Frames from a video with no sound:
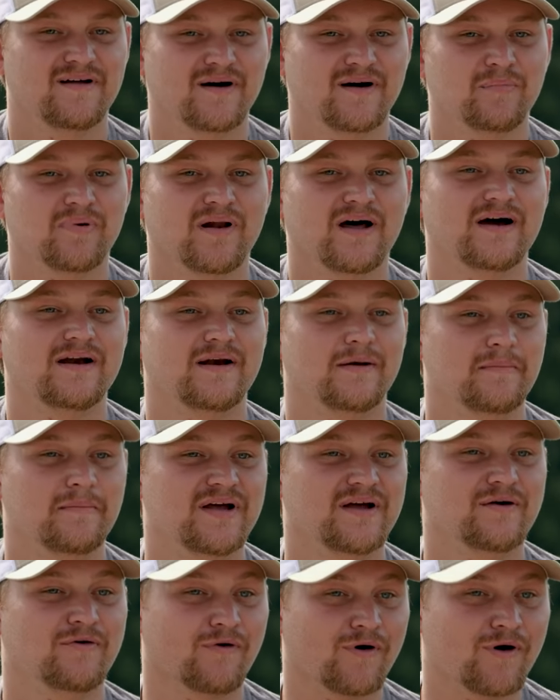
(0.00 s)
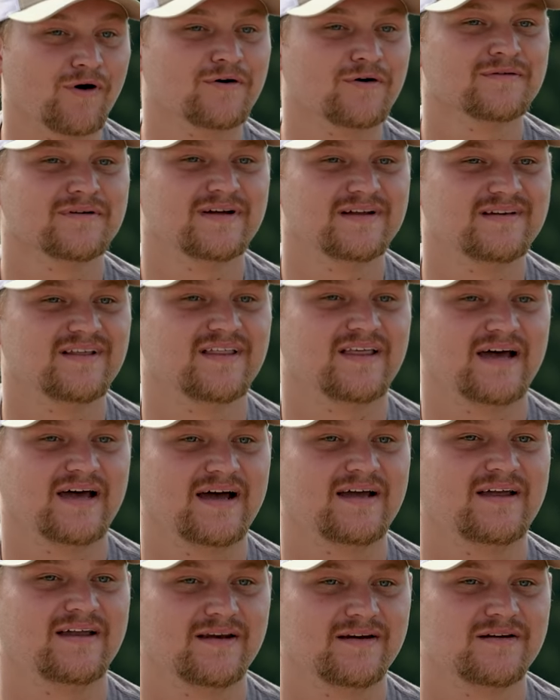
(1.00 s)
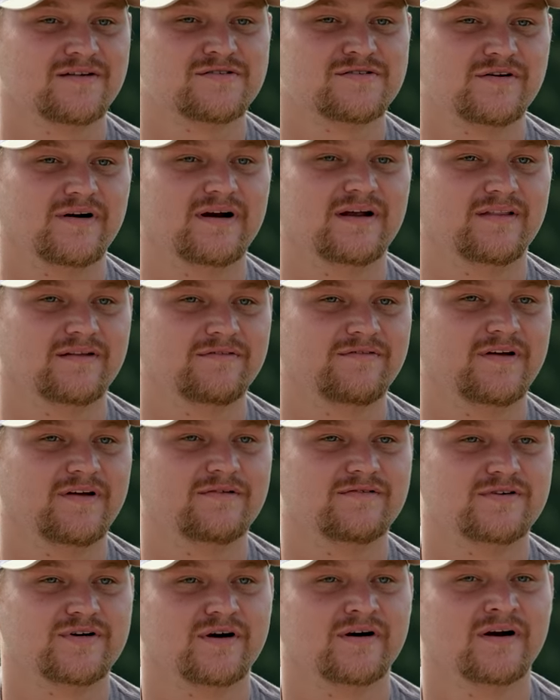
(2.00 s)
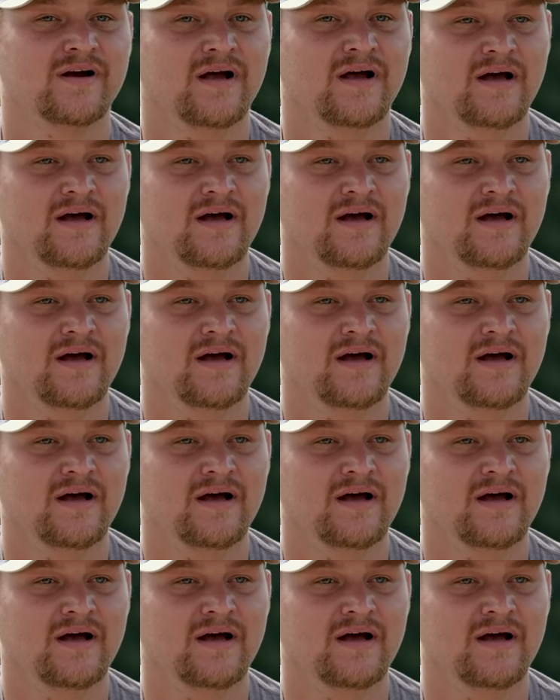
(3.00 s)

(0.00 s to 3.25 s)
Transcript: applying a big role into the ag industry in the future.